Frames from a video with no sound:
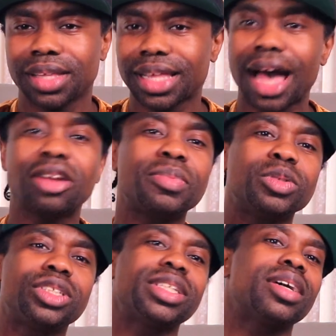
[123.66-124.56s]
The
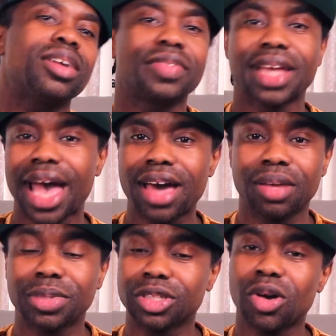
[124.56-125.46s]
outermost shell of an
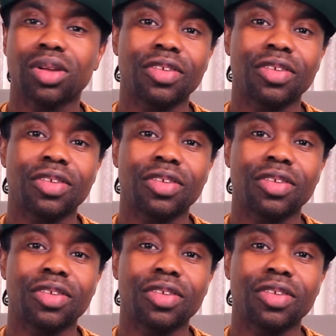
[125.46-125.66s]
atom is called